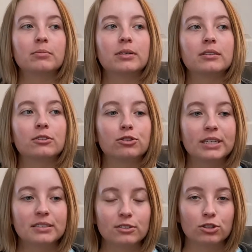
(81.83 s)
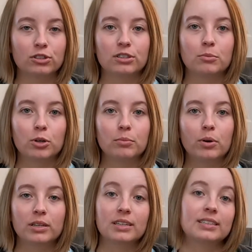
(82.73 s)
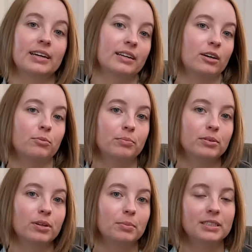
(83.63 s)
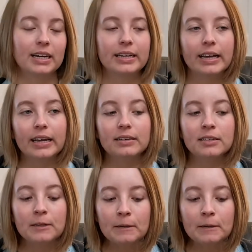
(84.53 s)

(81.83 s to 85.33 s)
but the transitions are more important because that can help build up his hind end.